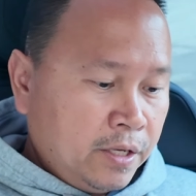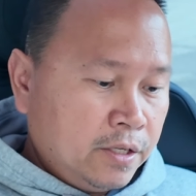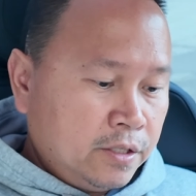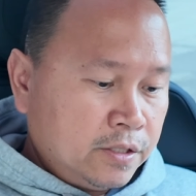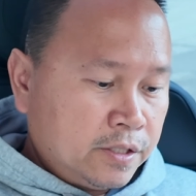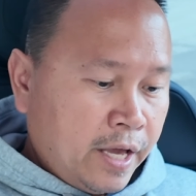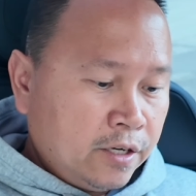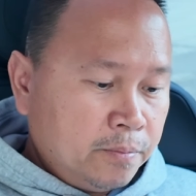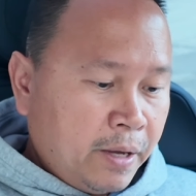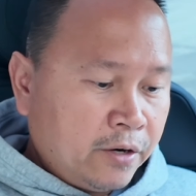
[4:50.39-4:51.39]
and then the
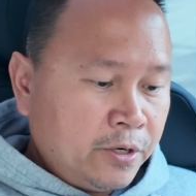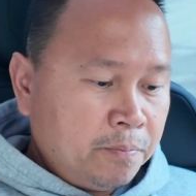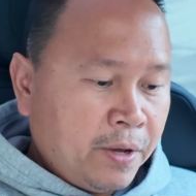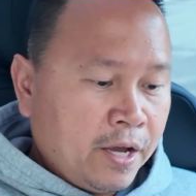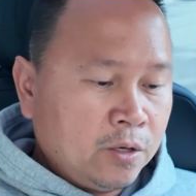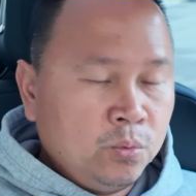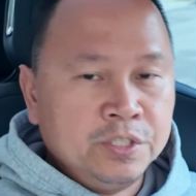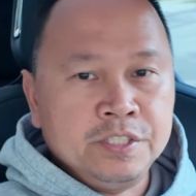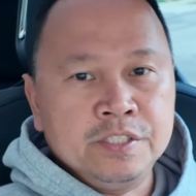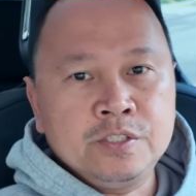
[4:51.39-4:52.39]
standard battery pack,
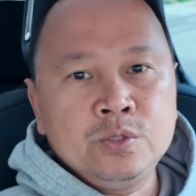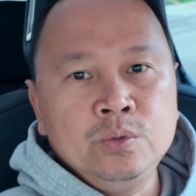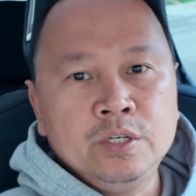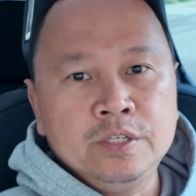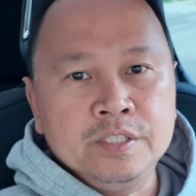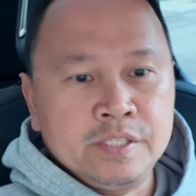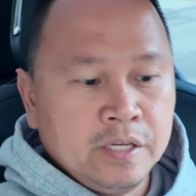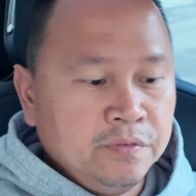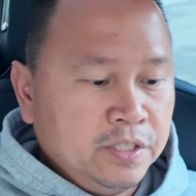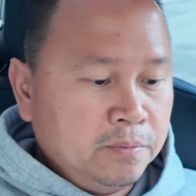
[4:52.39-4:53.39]
which is
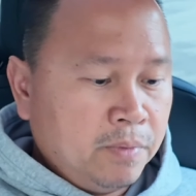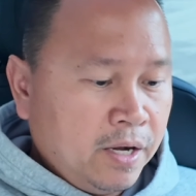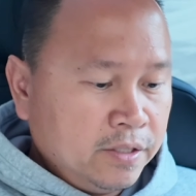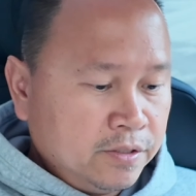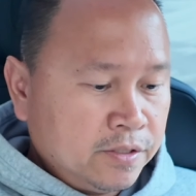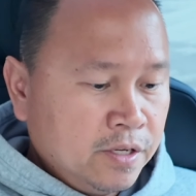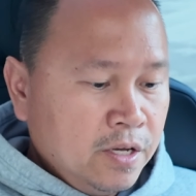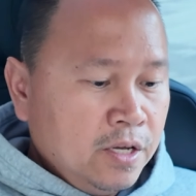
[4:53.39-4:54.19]
270 miles,